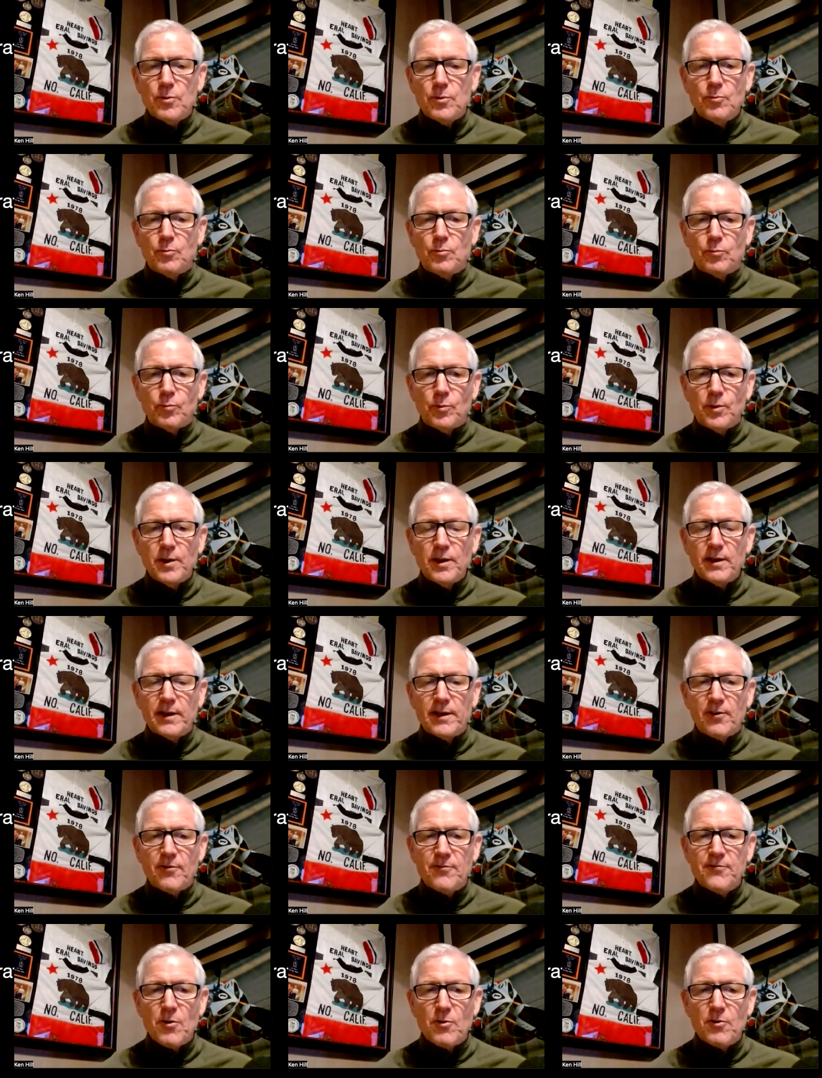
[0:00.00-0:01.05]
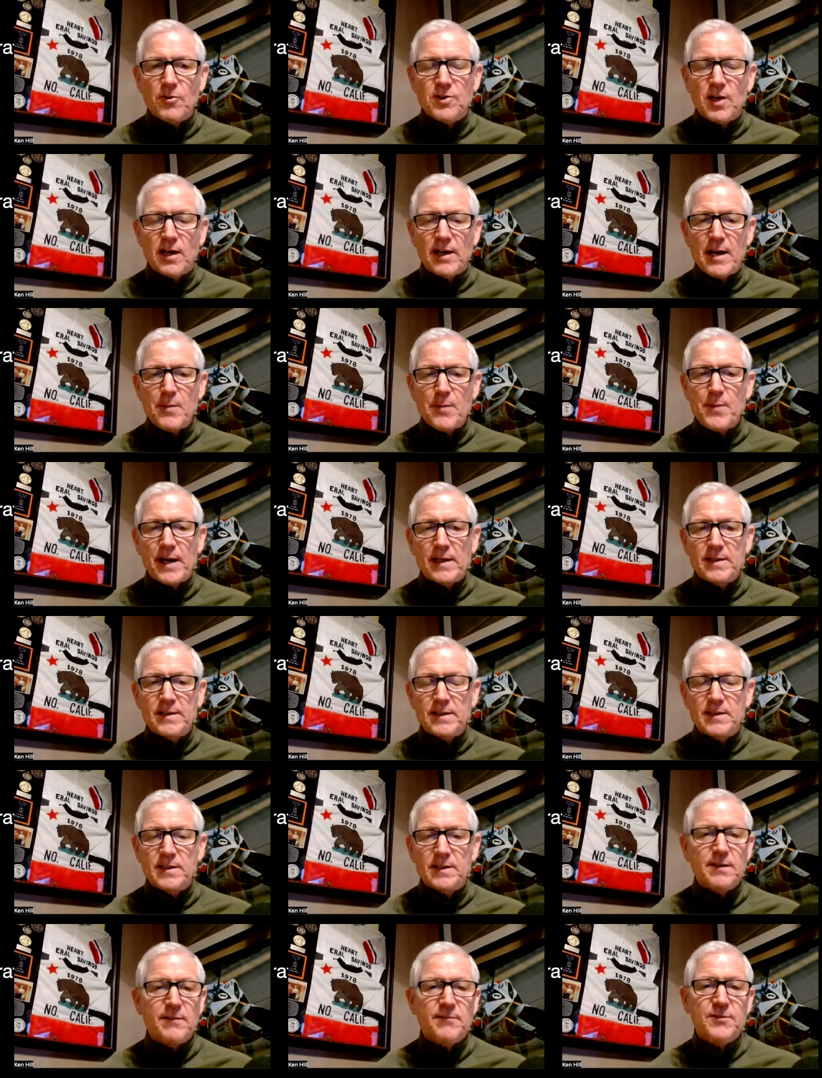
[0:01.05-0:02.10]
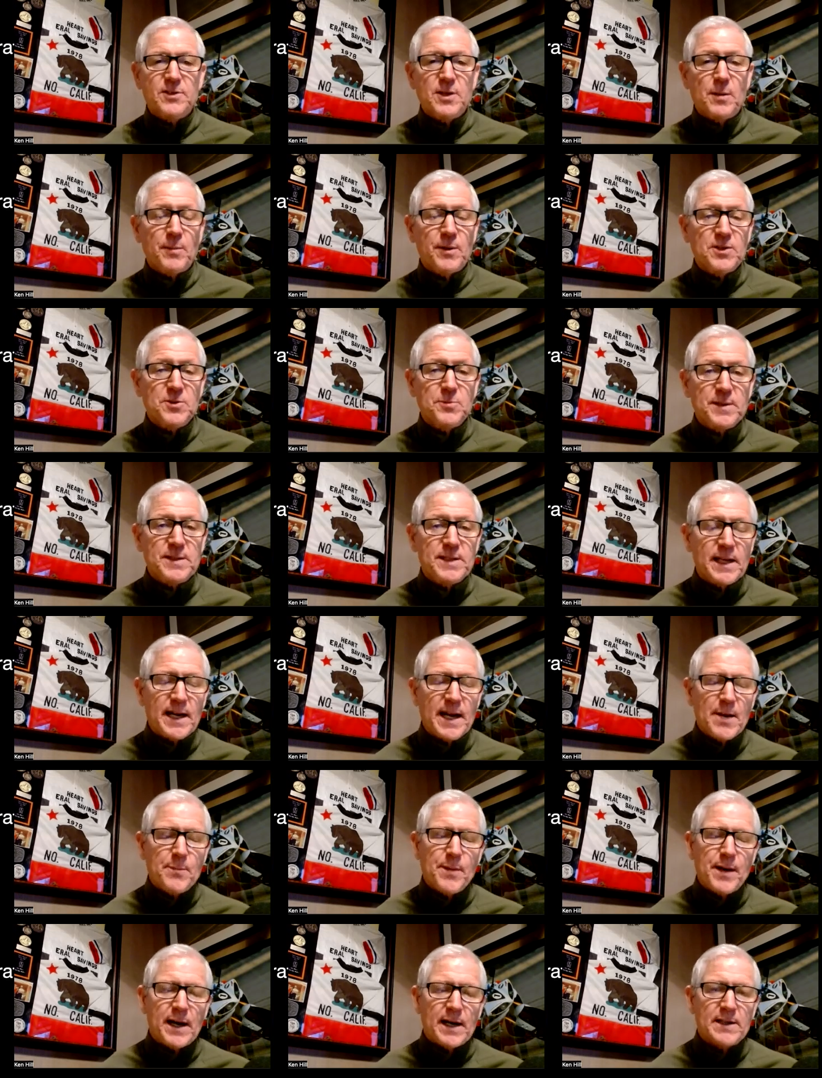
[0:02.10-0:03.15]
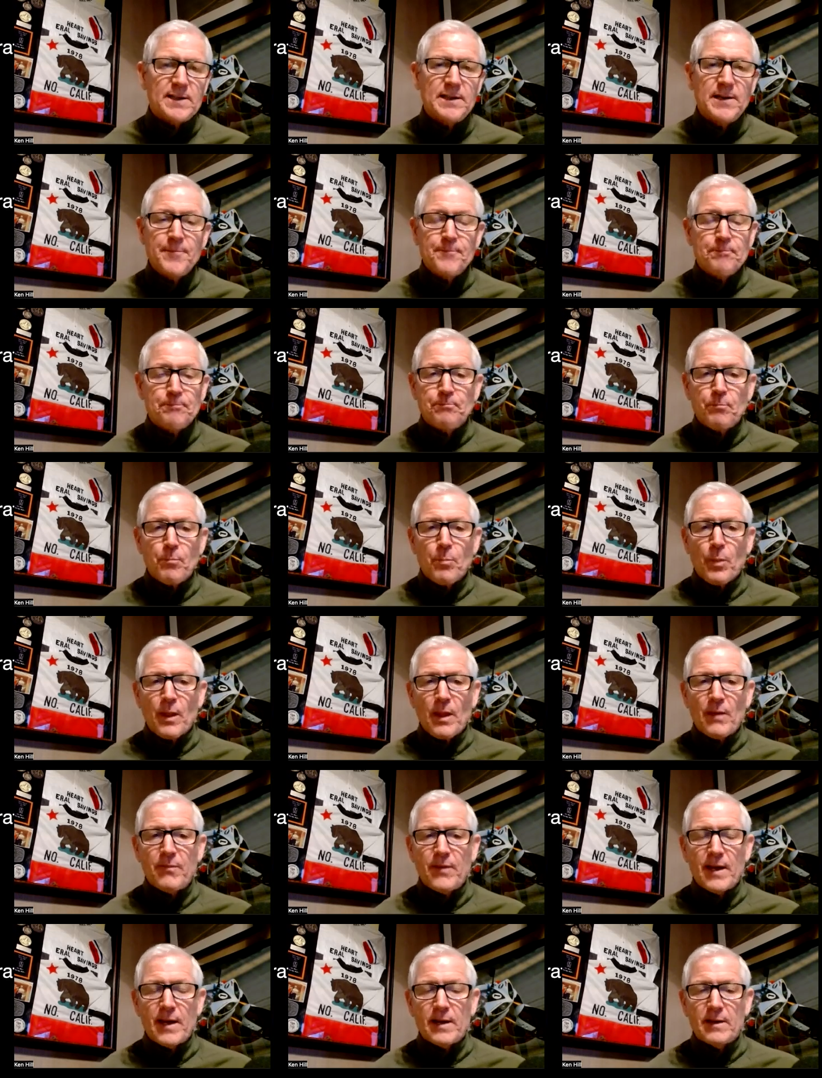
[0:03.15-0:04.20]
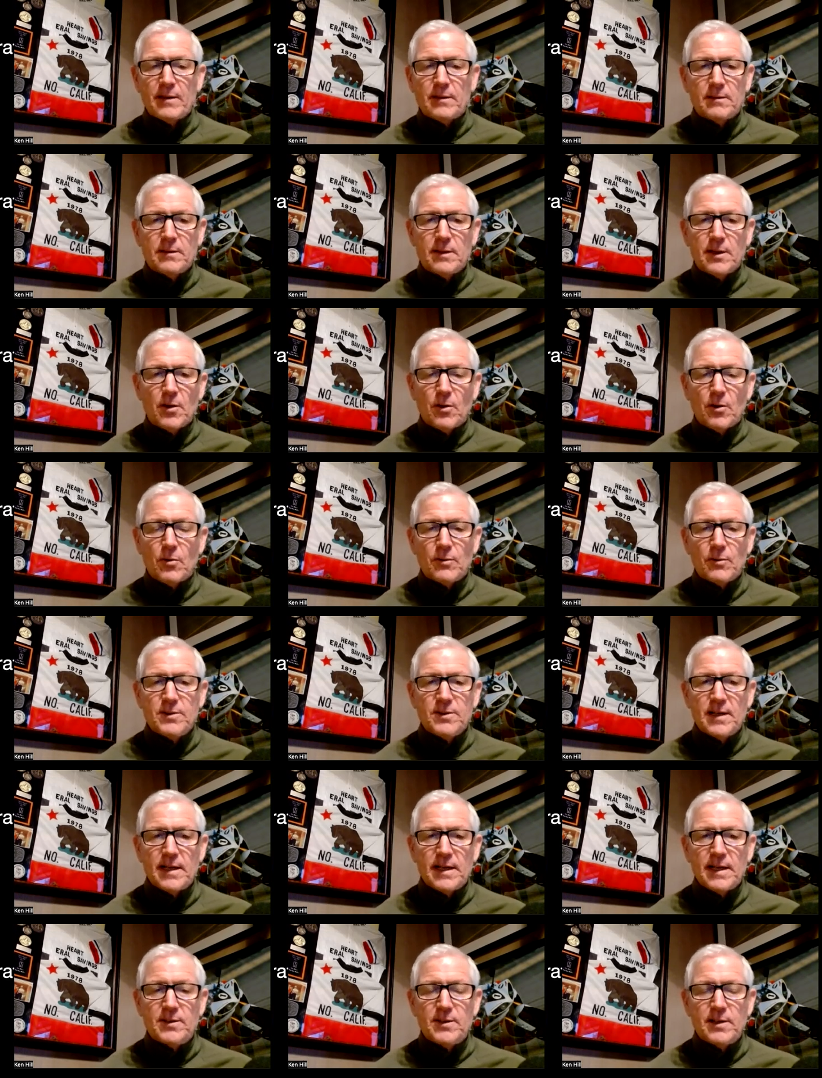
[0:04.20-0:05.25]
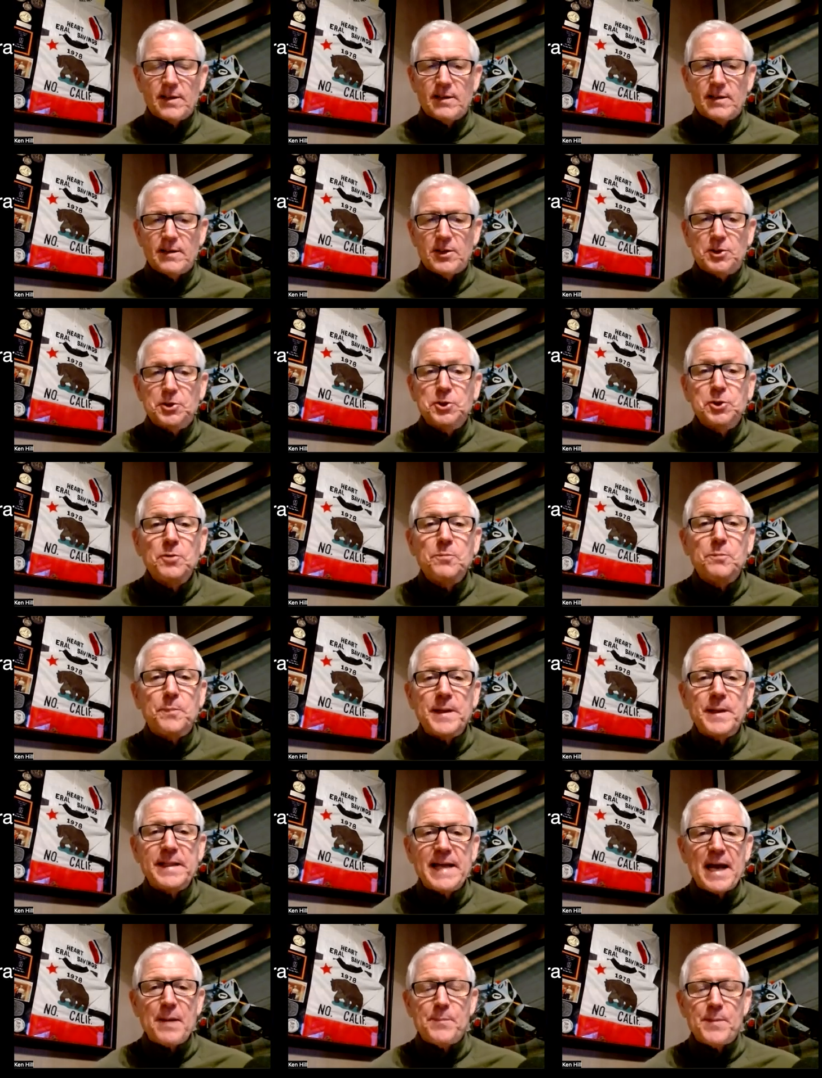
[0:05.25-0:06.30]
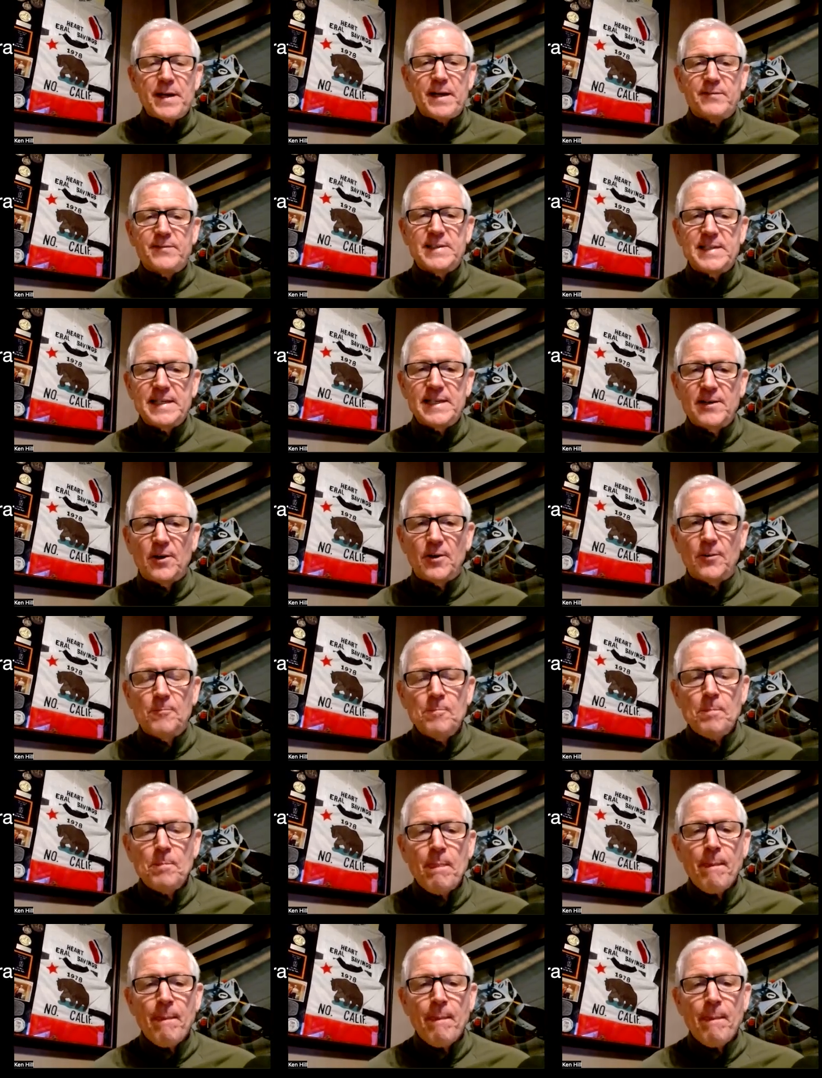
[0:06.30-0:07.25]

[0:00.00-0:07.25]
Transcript: really are focused on apexes. And if somebody's missing an apex, then, it shouldn't be that big of a deal.